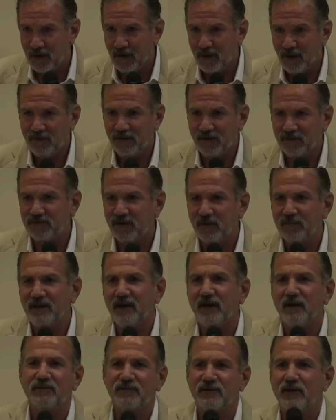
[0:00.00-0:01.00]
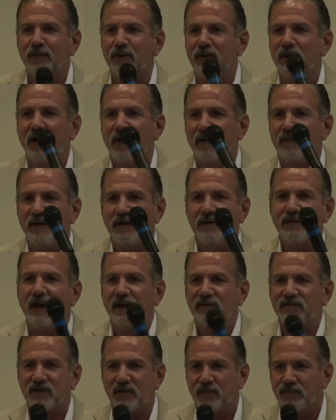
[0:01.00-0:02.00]
there's something else going on there.
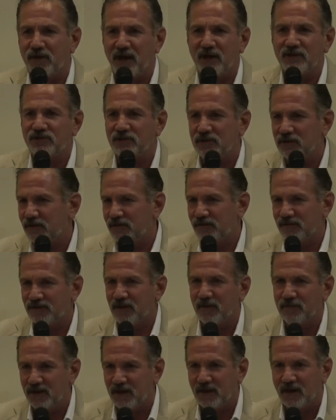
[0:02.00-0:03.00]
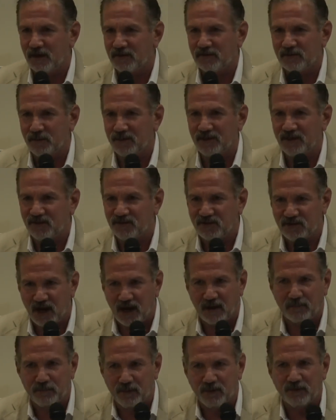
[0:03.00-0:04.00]
That's depression or something else, but it's
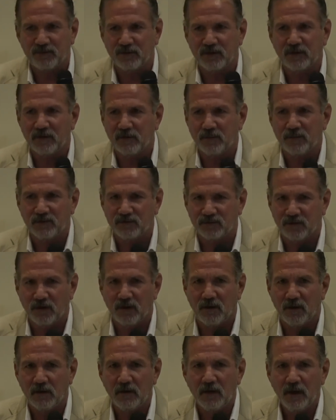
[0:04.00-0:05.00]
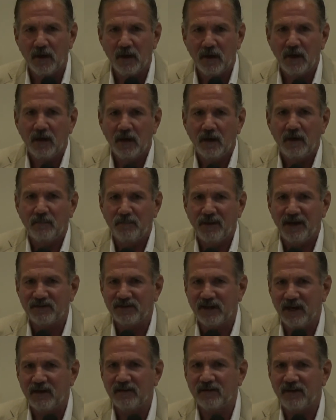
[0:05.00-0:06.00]
not post-acute withdrawal. PET
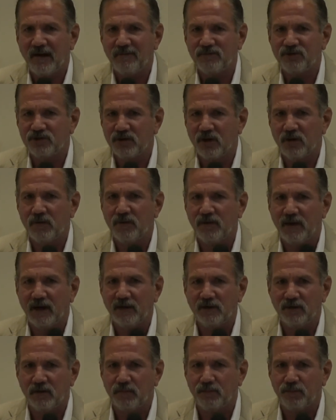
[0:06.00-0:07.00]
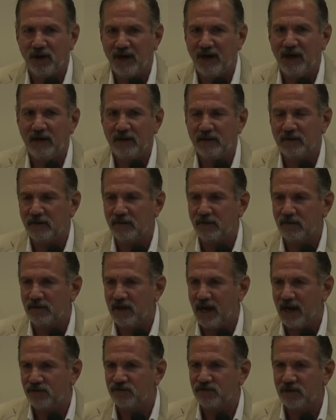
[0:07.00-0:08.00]
scans have shown that your brain, your
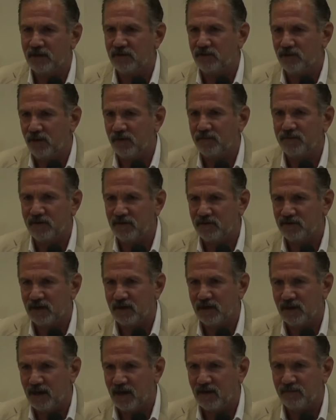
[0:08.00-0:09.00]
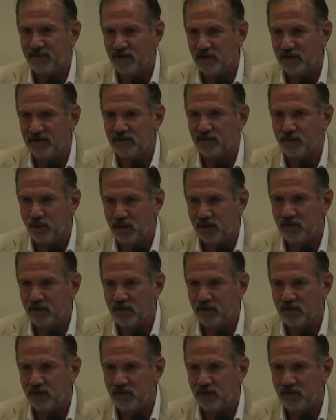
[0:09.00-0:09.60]
natural endorphins and enkephalins will